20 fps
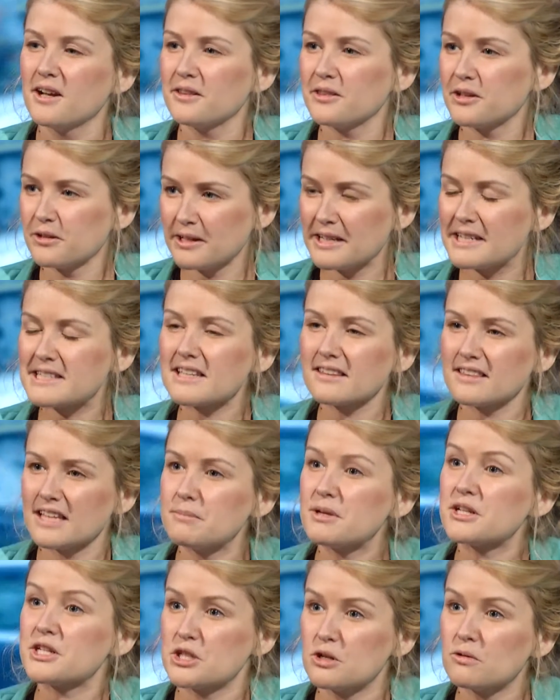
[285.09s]
There is a
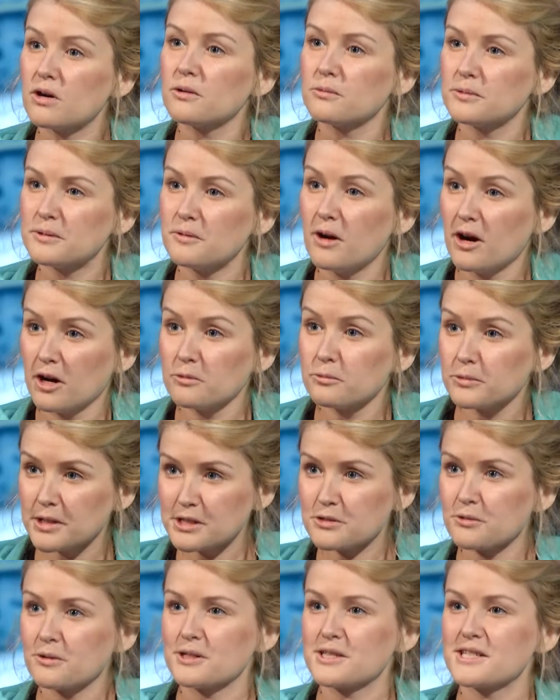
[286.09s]
limit to our
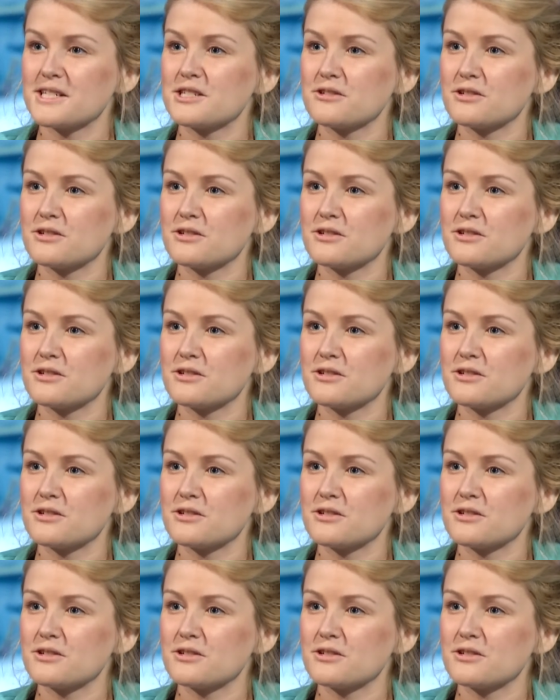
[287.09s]
resources.